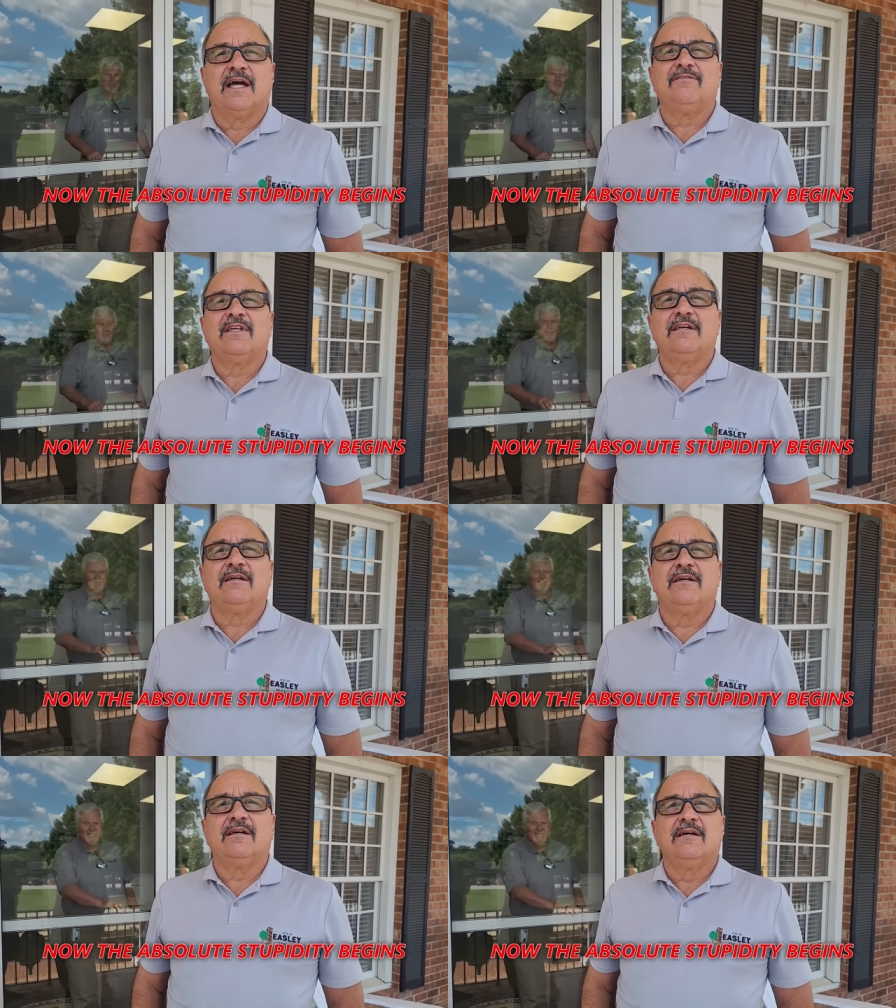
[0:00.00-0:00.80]
Have they?
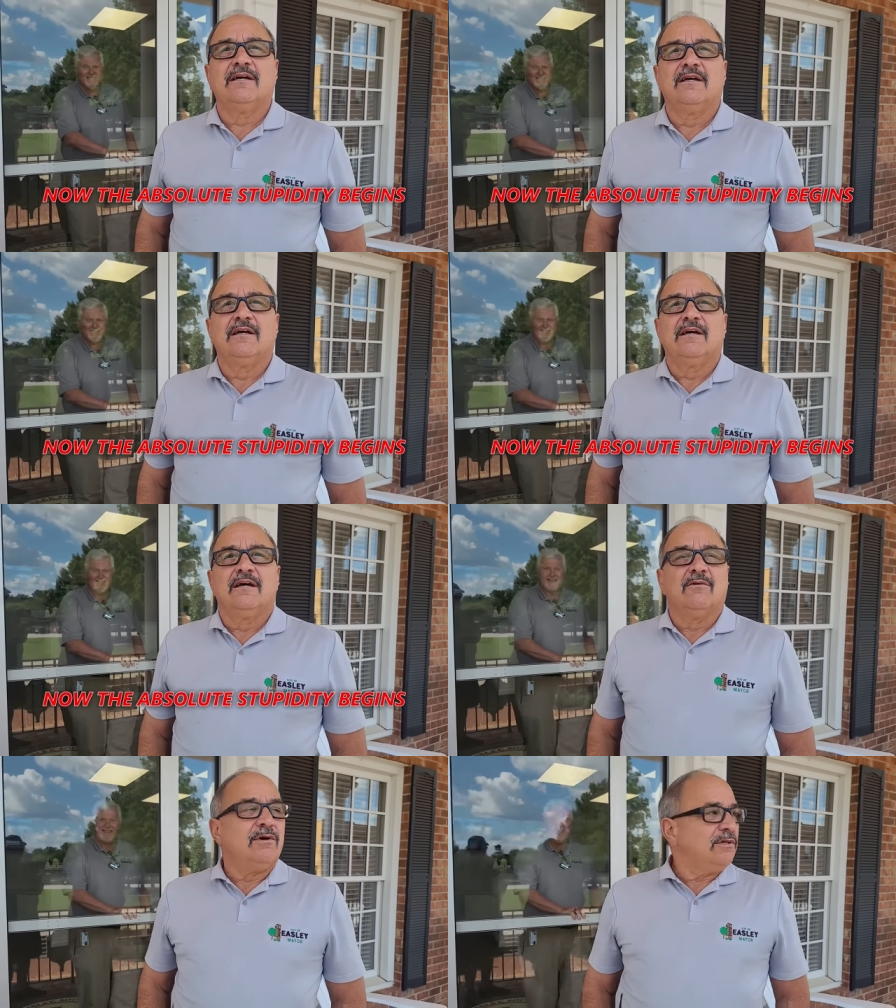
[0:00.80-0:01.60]
Yeah.
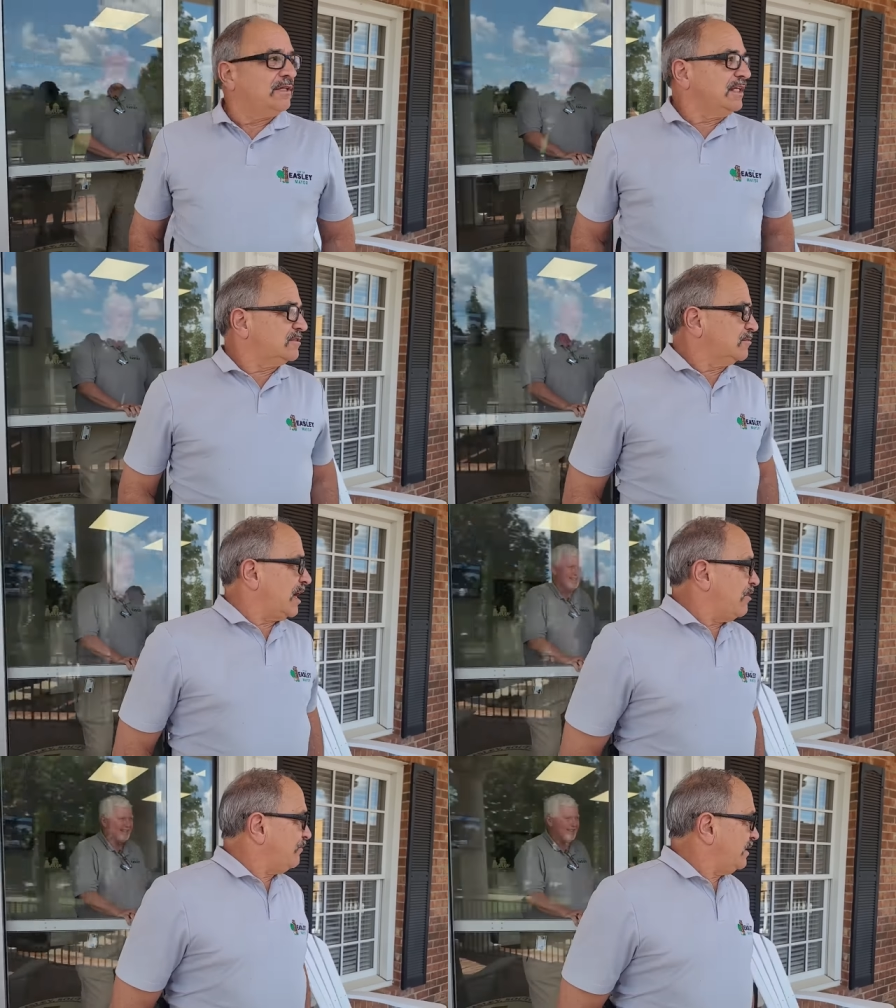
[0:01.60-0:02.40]
Well, you need some
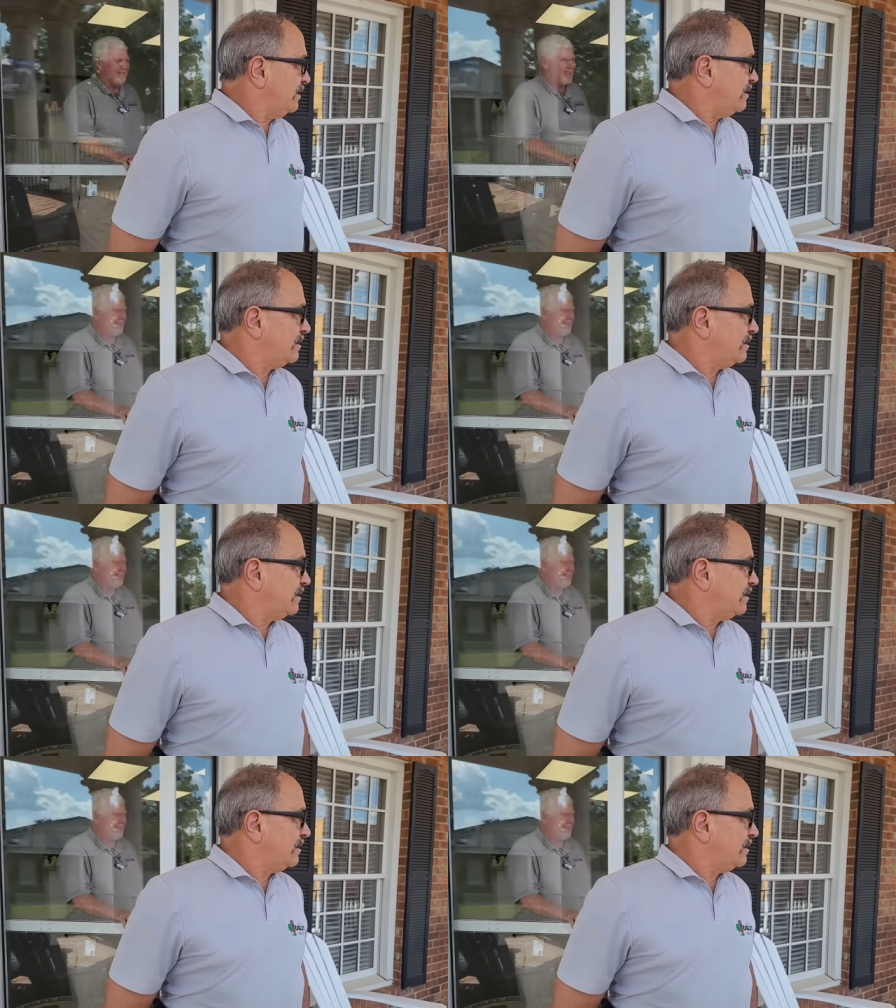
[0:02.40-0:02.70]
coffee.